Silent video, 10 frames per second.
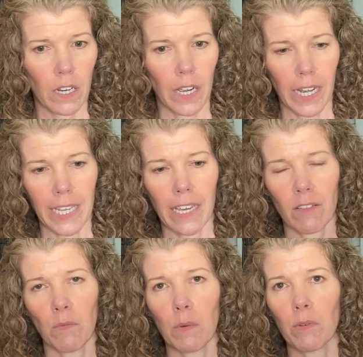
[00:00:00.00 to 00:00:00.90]
I can't
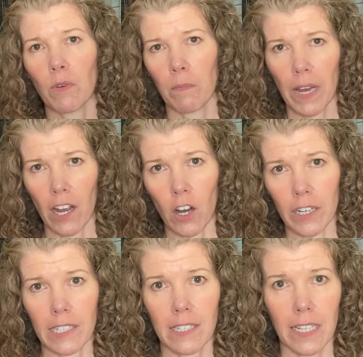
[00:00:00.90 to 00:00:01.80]
remember what my
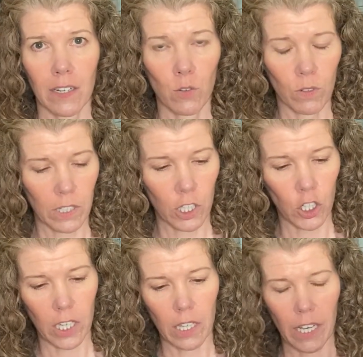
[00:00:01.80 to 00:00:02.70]
August schedule is
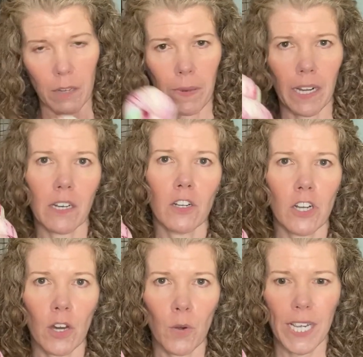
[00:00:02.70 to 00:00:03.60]
looking like, but I
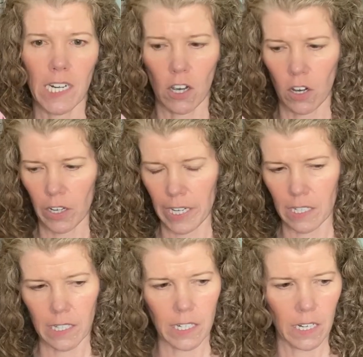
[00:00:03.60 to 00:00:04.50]
know in
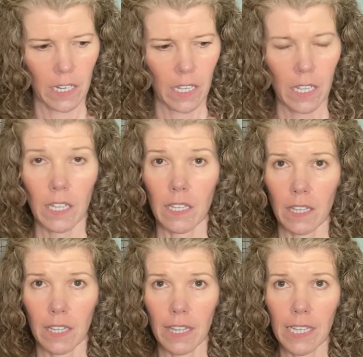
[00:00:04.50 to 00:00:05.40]
August
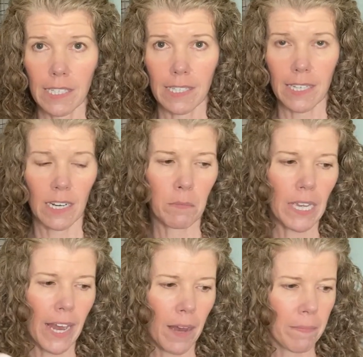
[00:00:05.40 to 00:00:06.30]
this is going to be
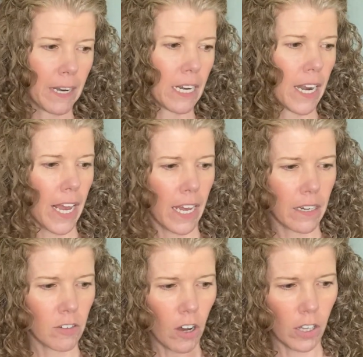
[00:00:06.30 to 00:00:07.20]
happening,
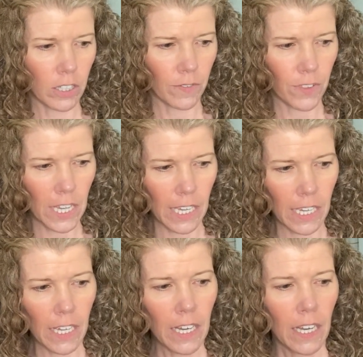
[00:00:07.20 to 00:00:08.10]
and all of the
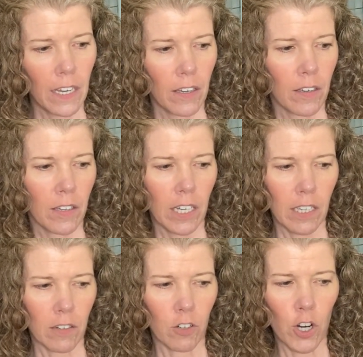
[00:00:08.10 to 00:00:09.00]

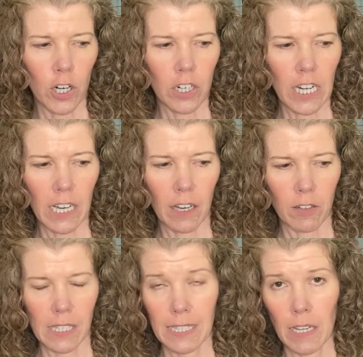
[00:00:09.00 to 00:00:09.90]
Narnia
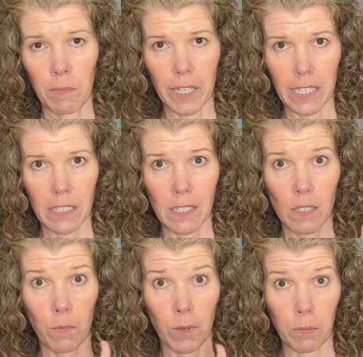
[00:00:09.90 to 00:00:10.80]
siblings
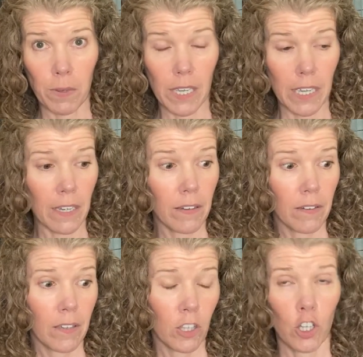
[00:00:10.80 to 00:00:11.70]
will be,
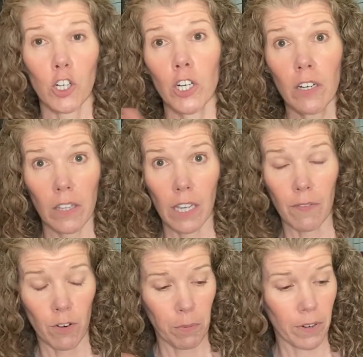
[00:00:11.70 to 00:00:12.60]
they're currently up
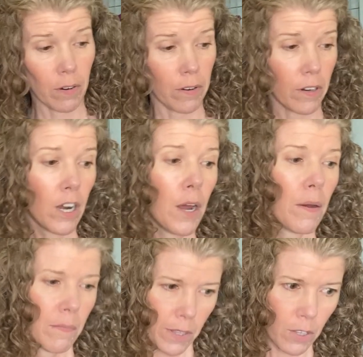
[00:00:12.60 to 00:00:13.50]
for pre-order,
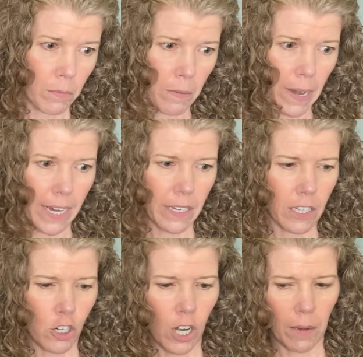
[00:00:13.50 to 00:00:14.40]
but they'll be back in the
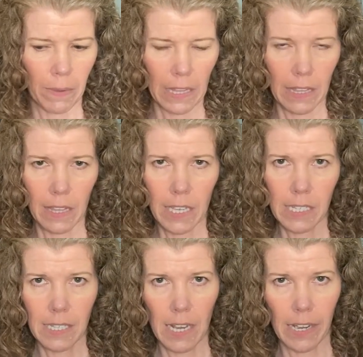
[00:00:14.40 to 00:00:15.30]
shop.
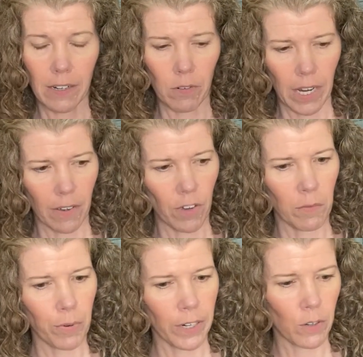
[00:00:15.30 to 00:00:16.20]
This I don't have on
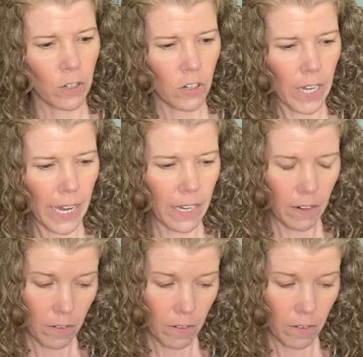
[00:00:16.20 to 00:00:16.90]
pre-order yet.